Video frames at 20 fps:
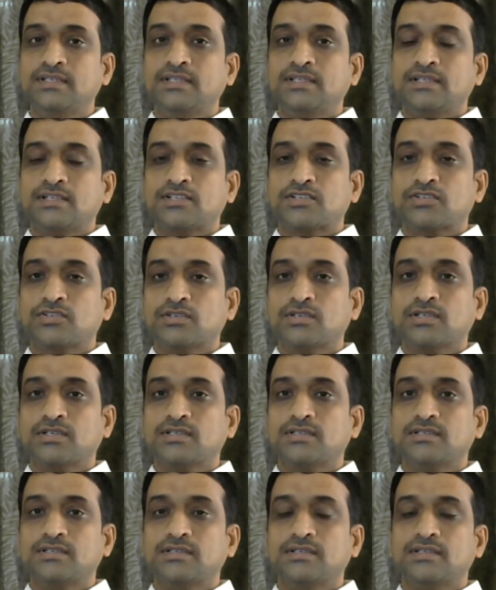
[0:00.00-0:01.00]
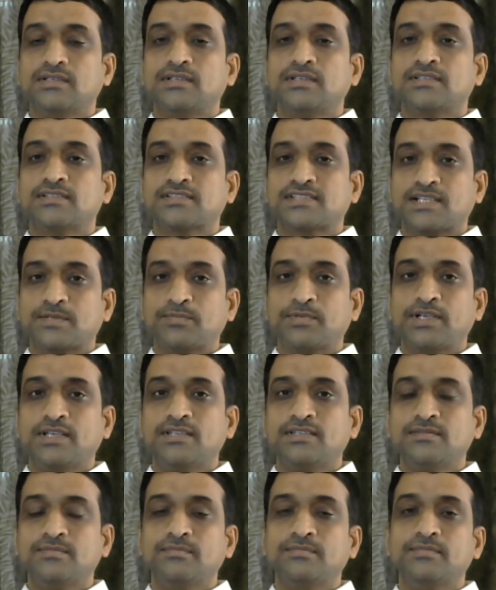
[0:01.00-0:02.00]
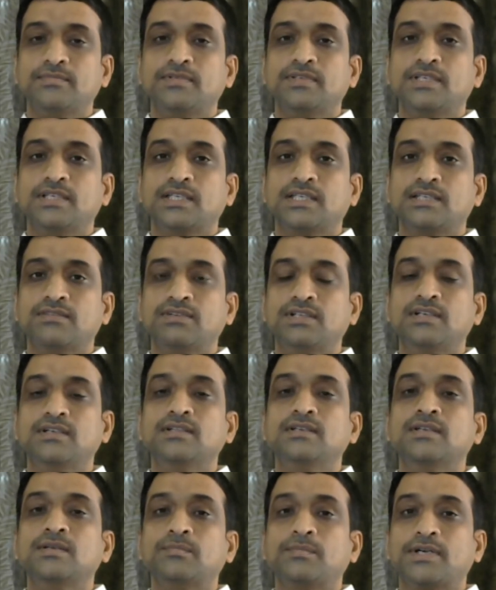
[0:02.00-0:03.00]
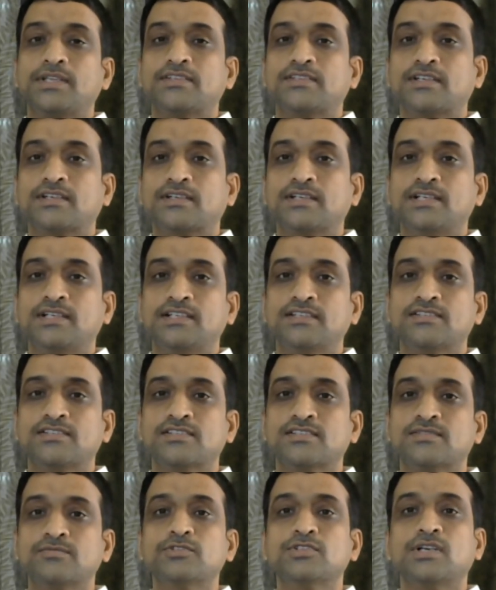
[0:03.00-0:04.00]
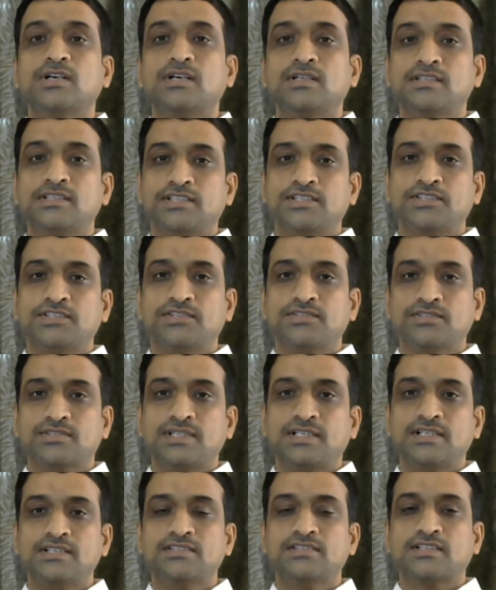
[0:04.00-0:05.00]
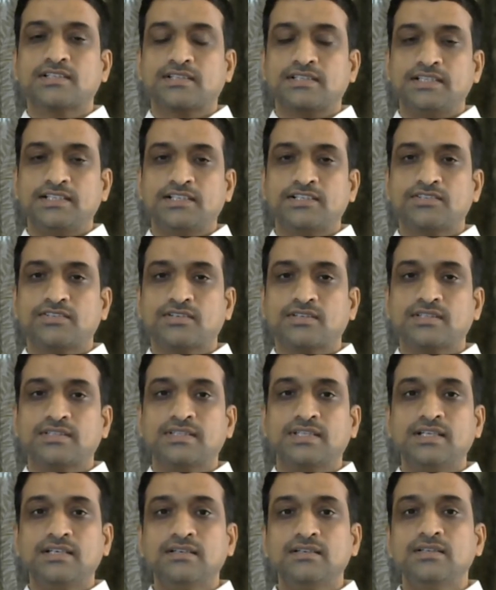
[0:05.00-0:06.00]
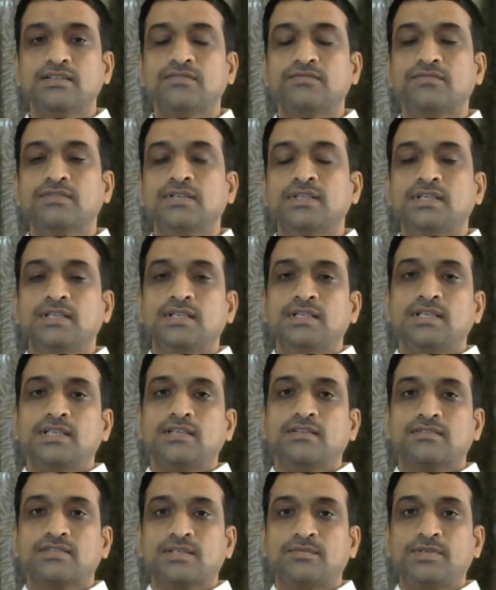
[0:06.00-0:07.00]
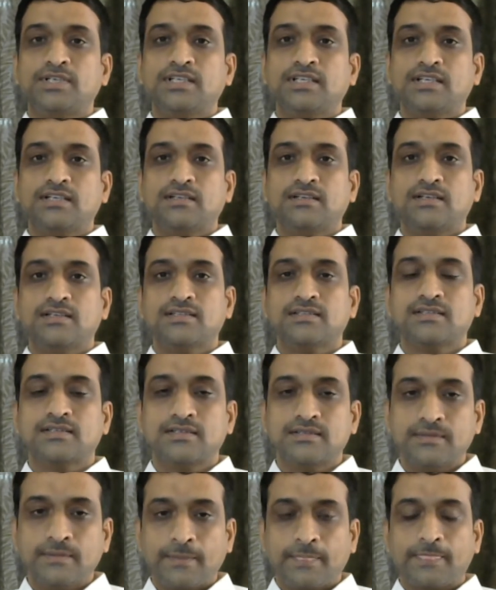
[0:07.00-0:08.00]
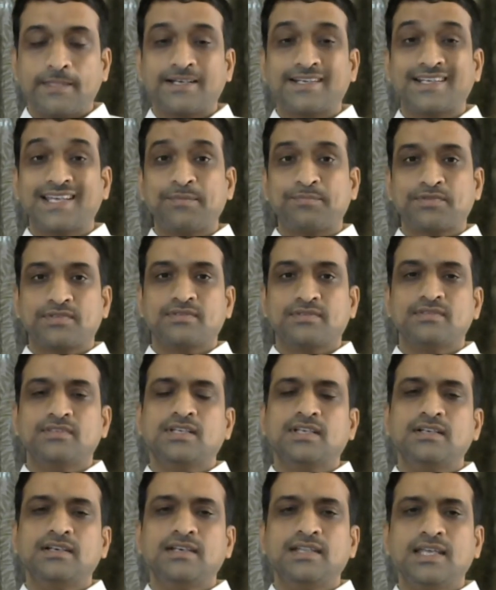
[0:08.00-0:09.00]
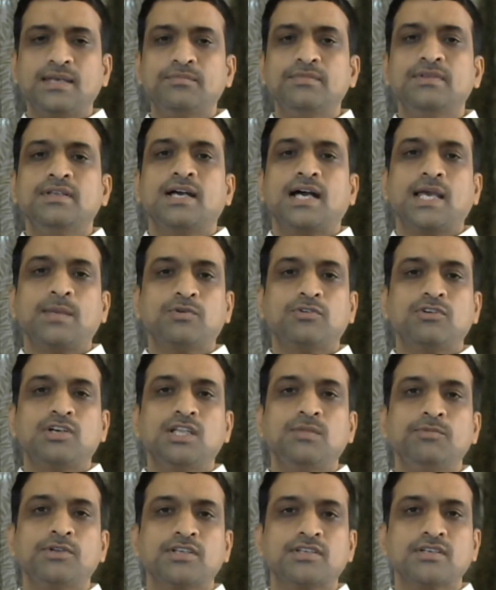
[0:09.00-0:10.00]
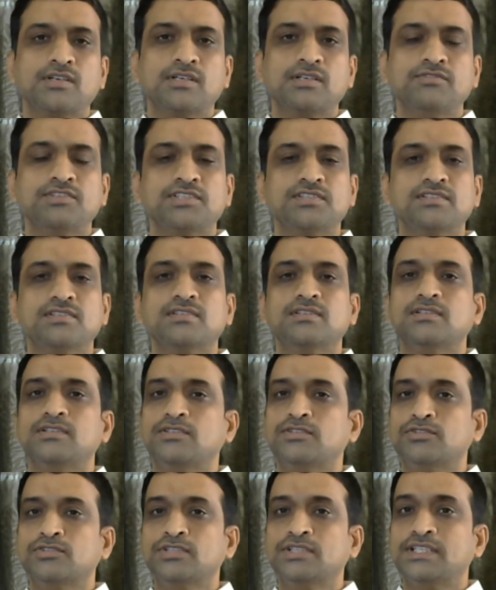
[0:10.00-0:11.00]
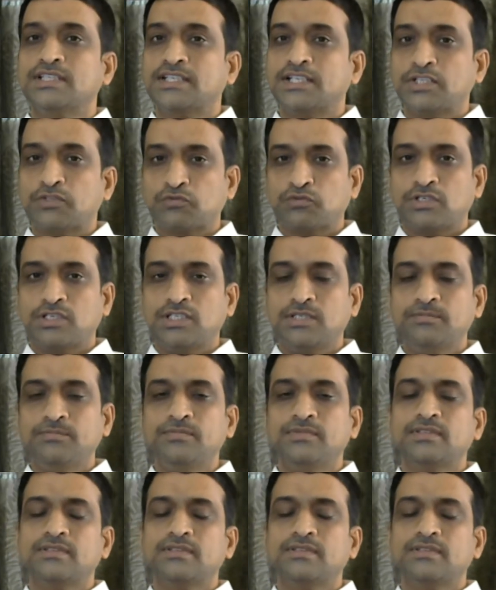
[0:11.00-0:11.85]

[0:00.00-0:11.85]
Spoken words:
Shock is a surprise given by the circulatory system to all the tissues. That is circulatory shock. Then if somebody can ask the types. You can name hypovolemic shock, which is due to decreased volume.